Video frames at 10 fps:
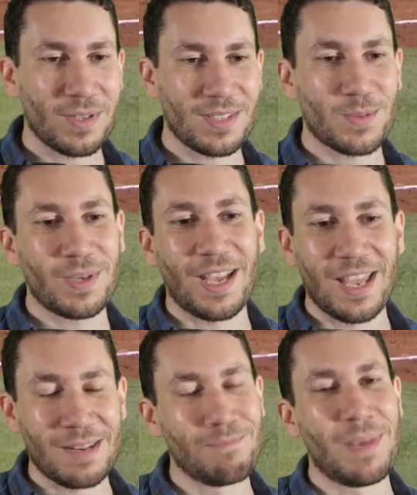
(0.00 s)
to swing at
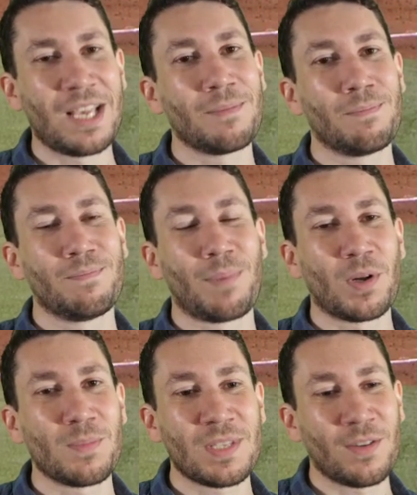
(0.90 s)
and make him burn
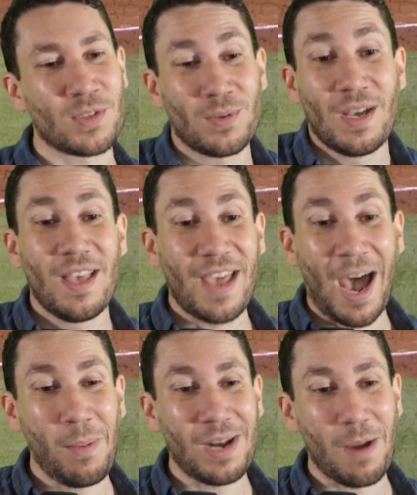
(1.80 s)
himself. So I
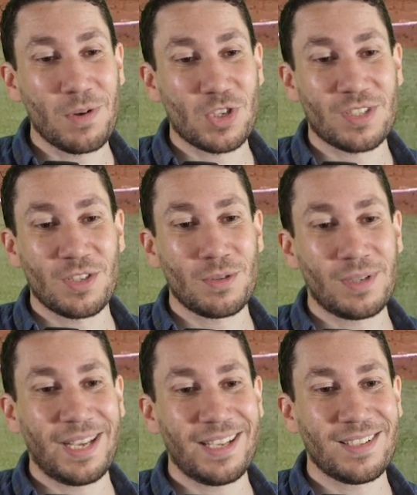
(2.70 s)
would just do
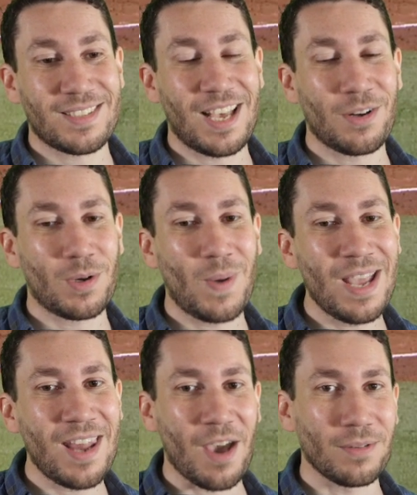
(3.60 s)
a slider away
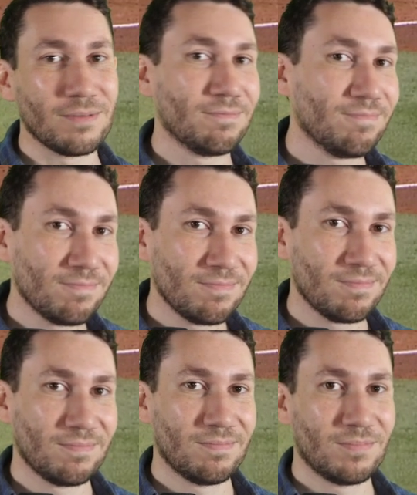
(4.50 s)
now.
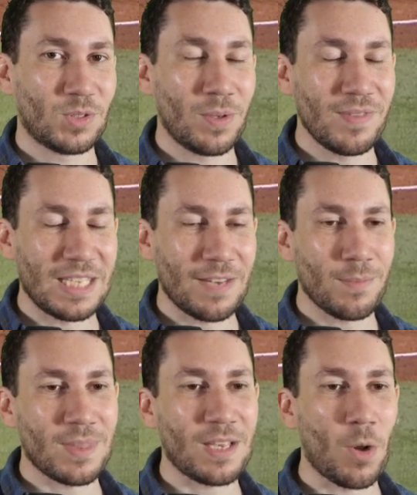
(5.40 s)
Don't even give him
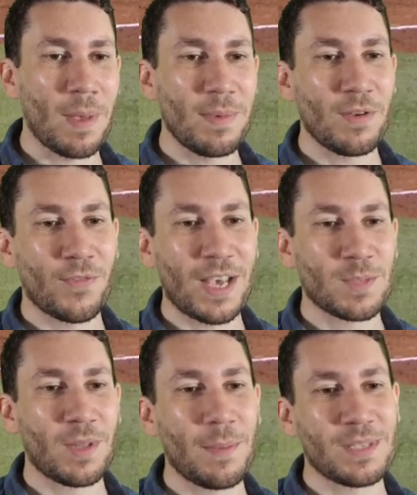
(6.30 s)
thing, or maybe even
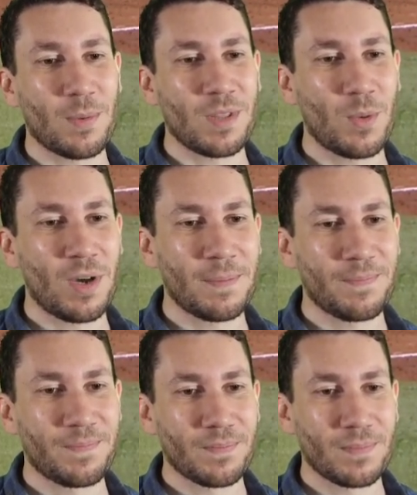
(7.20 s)
fastball up. Is that what they want?
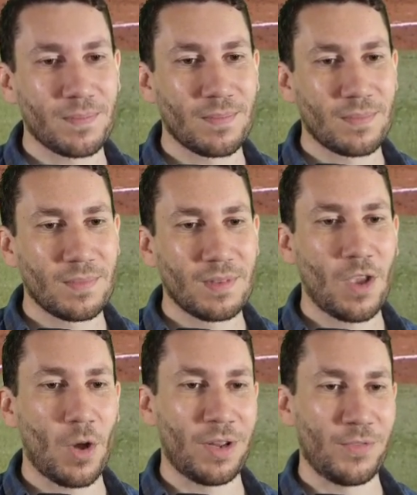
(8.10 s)

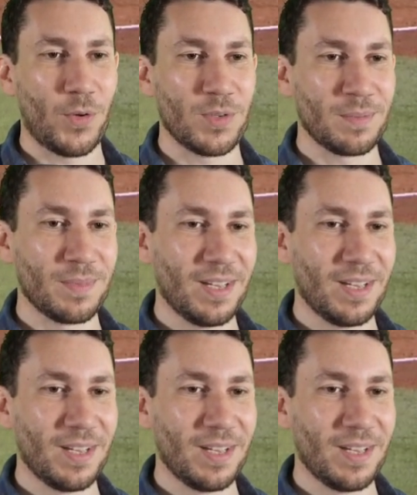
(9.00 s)
Oh, and they froze him.